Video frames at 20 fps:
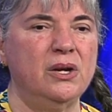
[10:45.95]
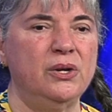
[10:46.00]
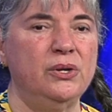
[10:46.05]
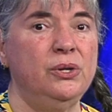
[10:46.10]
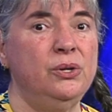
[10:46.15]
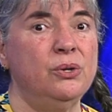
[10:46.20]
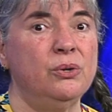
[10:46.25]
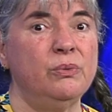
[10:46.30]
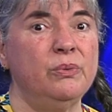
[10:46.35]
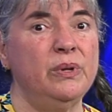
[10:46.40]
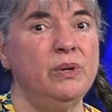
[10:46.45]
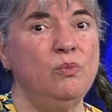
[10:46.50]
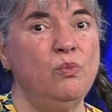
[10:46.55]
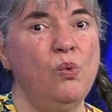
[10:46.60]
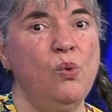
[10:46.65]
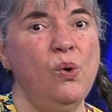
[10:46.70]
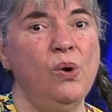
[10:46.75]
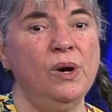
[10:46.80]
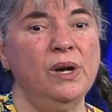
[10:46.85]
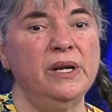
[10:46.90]
your
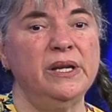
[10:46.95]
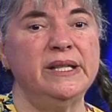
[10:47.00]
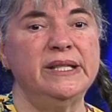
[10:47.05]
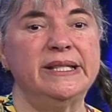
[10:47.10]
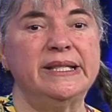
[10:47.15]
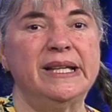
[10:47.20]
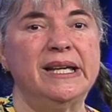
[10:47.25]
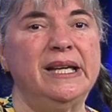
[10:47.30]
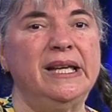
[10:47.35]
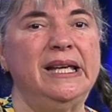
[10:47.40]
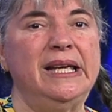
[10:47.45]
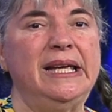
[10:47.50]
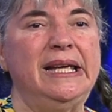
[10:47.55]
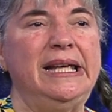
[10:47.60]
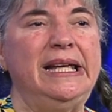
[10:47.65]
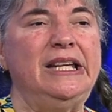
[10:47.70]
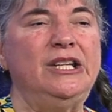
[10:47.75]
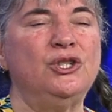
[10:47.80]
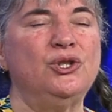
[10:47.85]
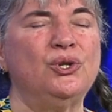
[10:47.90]
reward is
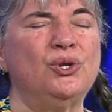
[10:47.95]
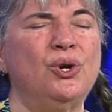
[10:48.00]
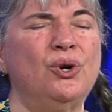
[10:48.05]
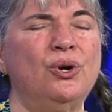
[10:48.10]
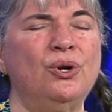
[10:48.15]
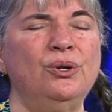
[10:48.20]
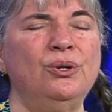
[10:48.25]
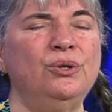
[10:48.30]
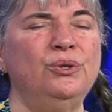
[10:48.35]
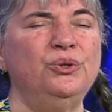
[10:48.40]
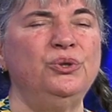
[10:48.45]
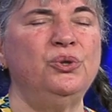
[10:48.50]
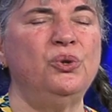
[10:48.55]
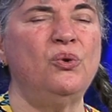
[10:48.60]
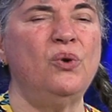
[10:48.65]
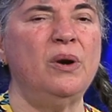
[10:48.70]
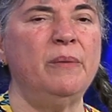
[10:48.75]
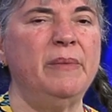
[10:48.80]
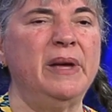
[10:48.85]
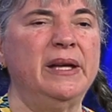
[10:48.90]
eternal
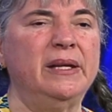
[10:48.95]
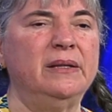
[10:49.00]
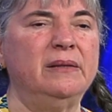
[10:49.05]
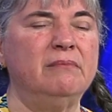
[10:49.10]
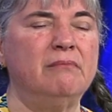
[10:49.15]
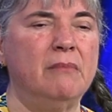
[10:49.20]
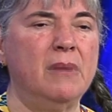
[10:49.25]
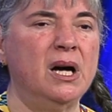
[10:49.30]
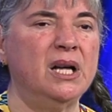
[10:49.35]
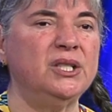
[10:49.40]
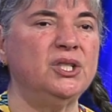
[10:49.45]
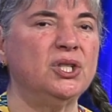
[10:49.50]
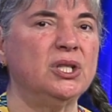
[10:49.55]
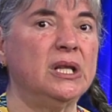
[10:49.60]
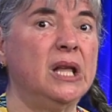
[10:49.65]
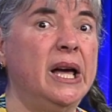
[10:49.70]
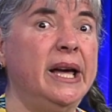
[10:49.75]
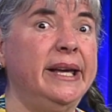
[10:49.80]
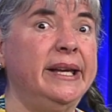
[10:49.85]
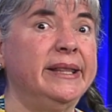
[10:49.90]
torment, much
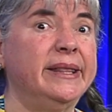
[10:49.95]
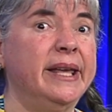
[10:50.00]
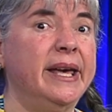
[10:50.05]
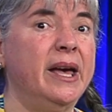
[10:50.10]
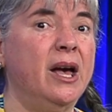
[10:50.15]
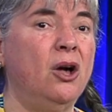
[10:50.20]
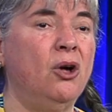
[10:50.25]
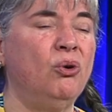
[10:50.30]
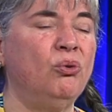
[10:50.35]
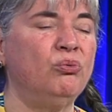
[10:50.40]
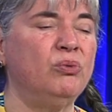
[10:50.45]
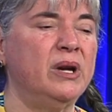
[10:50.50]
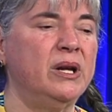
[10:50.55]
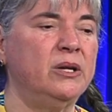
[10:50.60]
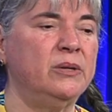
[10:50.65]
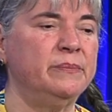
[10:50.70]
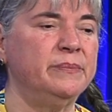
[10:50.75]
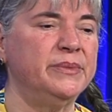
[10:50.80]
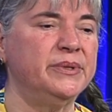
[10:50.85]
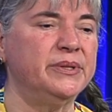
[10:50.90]
like the hell
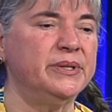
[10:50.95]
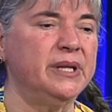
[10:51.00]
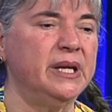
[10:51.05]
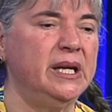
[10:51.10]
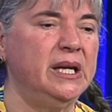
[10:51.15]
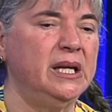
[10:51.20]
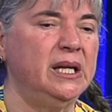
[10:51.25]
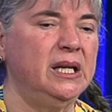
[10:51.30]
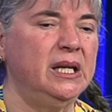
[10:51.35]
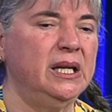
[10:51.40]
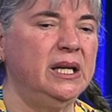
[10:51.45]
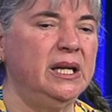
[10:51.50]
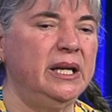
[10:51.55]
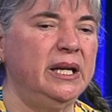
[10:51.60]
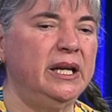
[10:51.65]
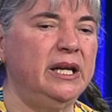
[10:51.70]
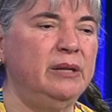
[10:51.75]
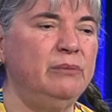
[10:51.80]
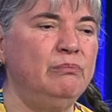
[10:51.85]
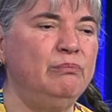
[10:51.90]
realms
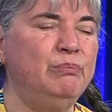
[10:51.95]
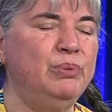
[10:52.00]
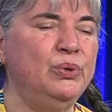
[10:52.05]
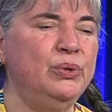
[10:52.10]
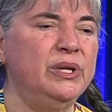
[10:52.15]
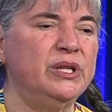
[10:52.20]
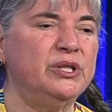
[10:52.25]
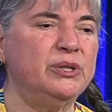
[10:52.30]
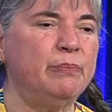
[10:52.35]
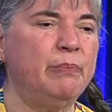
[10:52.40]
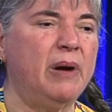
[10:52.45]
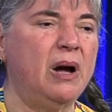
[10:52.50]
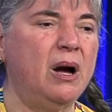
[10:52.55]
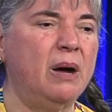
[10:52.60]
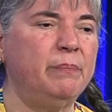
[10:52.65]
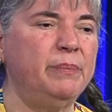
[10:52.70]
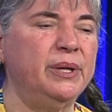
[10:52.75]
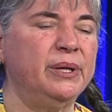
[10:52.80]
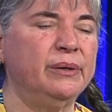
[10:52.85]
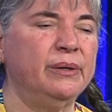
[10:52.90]
in Buddhist
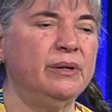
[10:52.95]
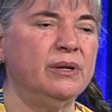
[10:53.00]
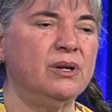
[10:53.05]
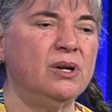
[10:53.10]
popular